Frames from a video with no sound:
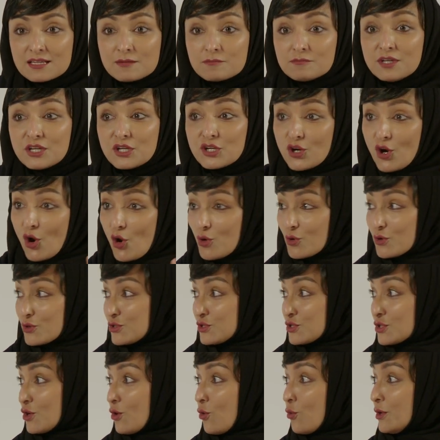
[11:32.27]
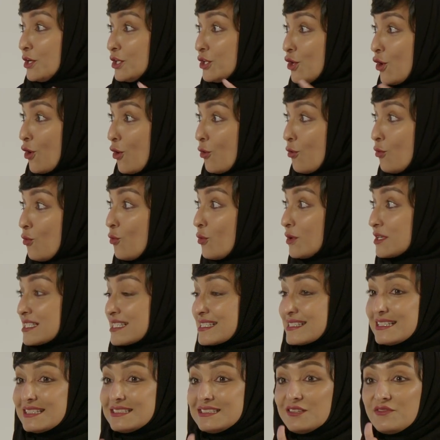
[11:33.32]
because we know
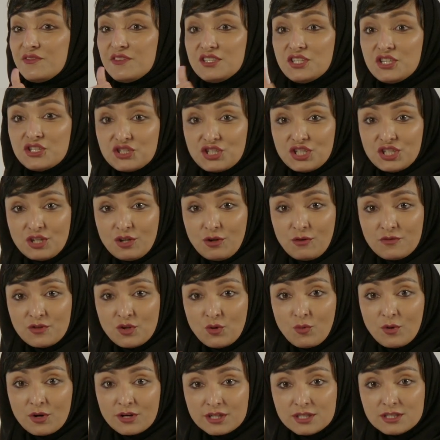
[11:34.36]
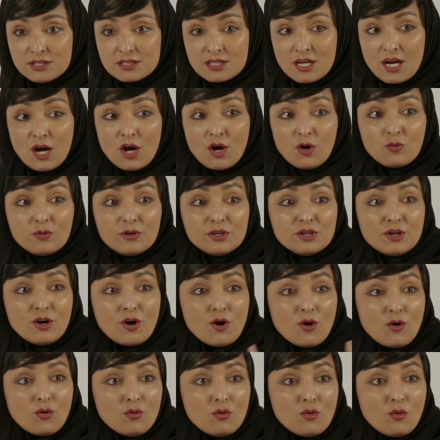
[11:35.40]
what's the definition of the word. We
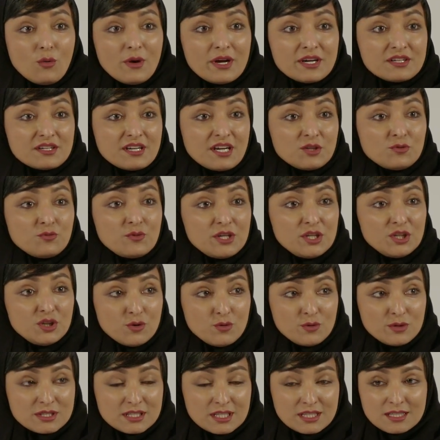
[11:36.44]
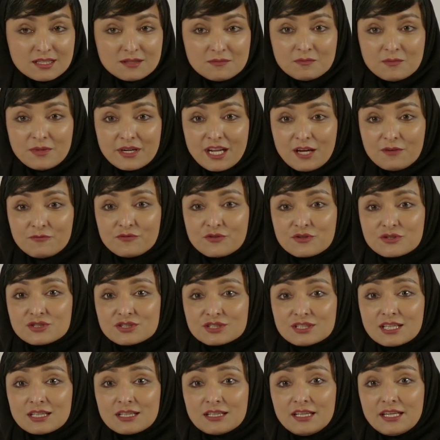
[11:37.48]
know where can we use it, but
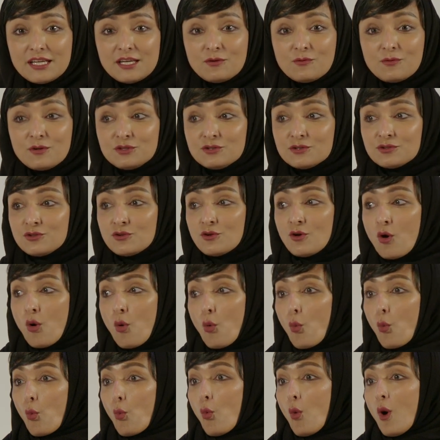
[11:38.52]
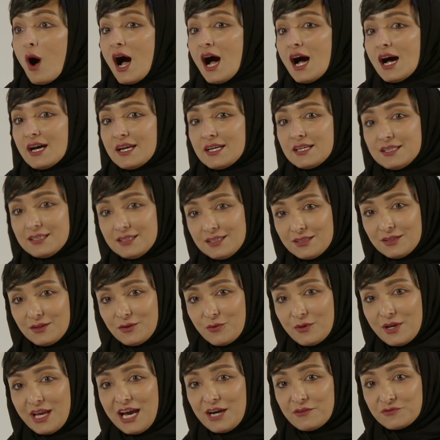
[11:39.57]
unfortunately, we don't know why
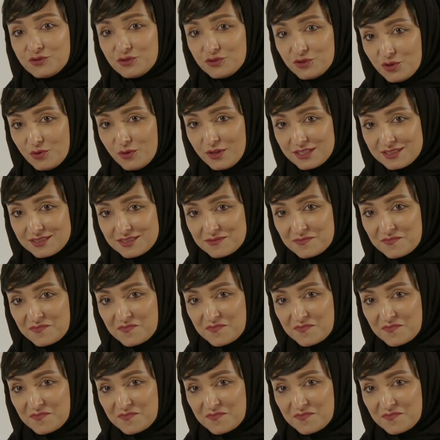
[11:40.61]
we have to do it.